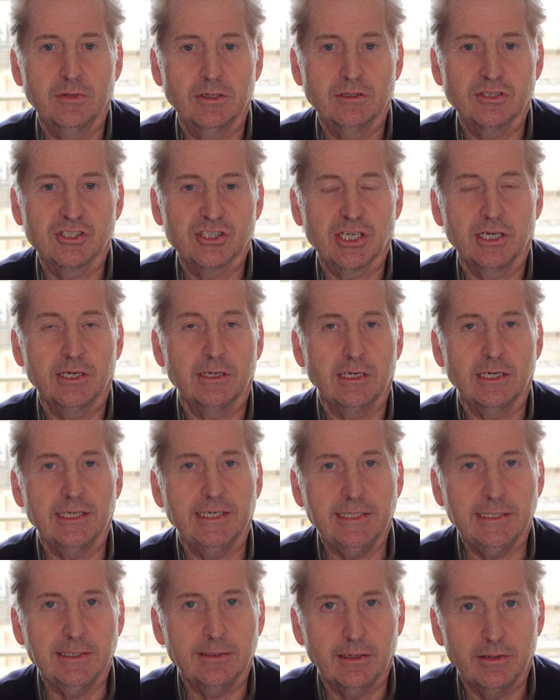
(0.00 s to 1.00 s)

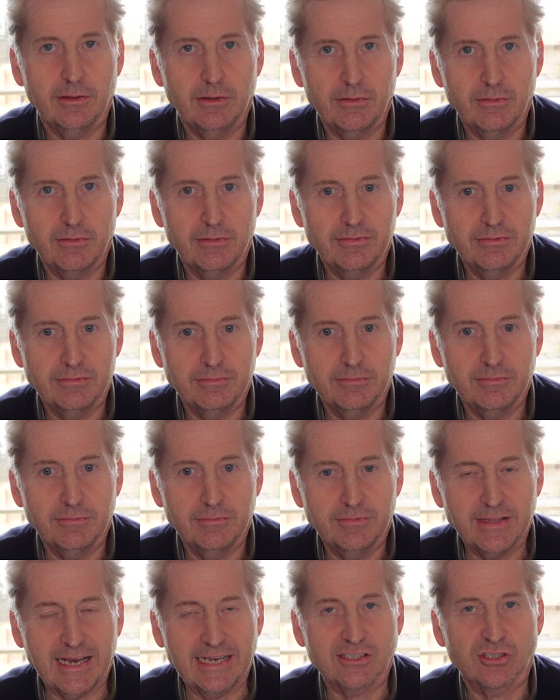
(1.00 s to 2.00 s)
certainly
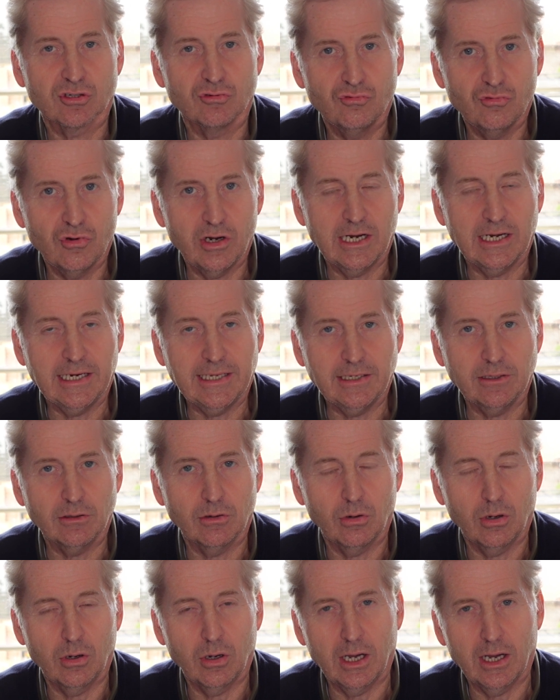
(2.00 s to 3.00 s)
that's a really
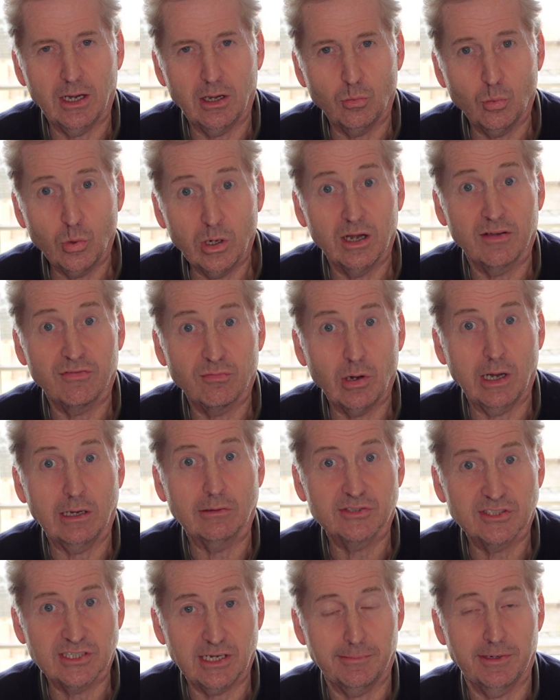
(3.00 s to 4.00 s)

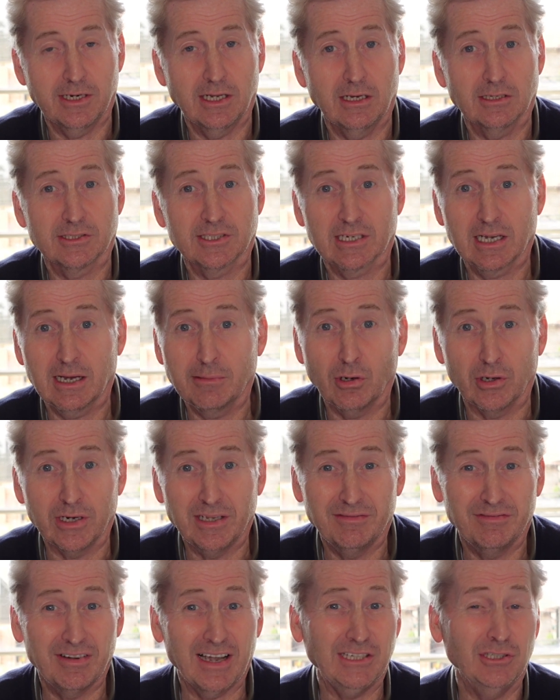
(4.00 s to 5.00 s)
worthwhile seminar to come on.
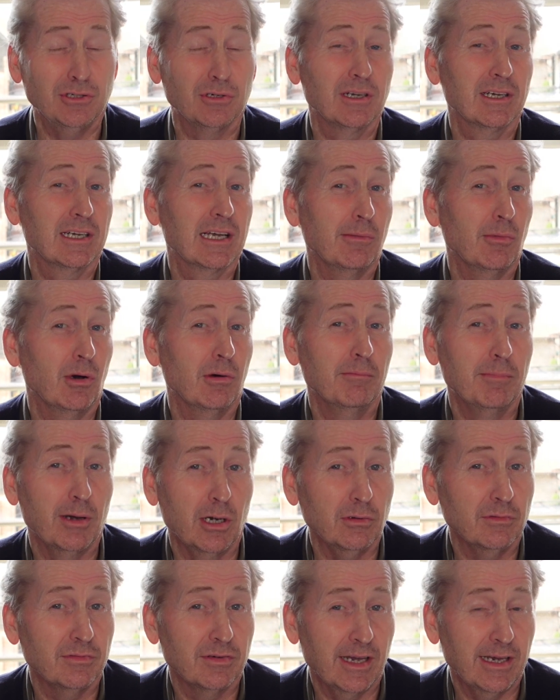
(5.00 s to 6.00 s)
In fact, you could come on
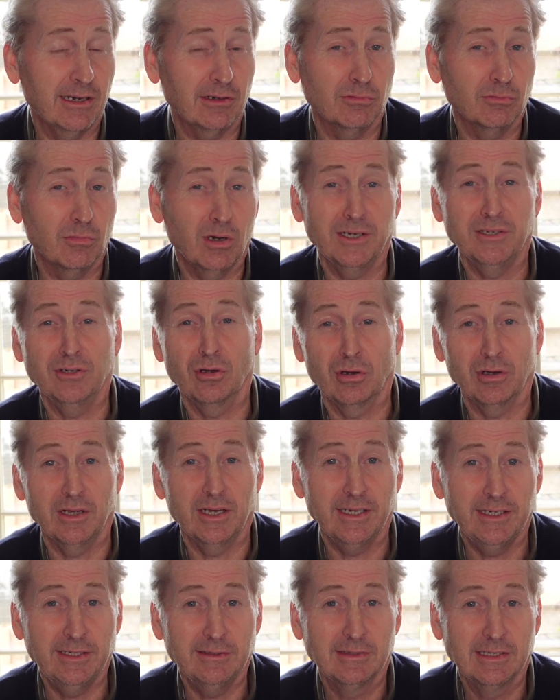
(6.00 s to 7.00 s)
both. Hell, why not,
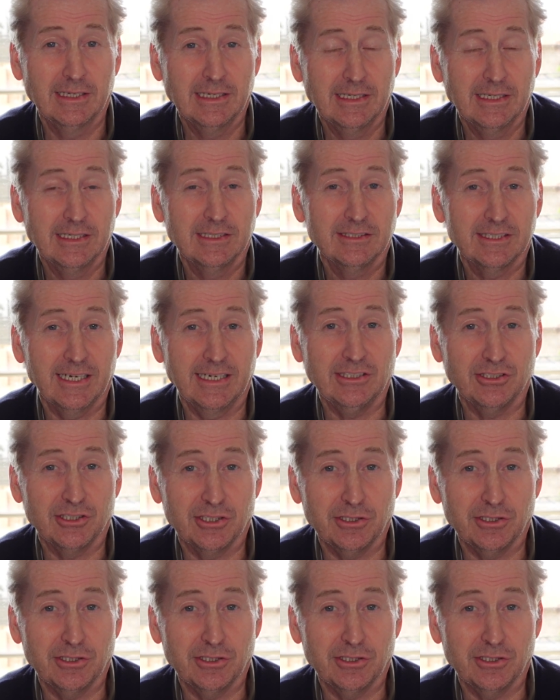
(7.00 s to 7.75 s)
eh? Take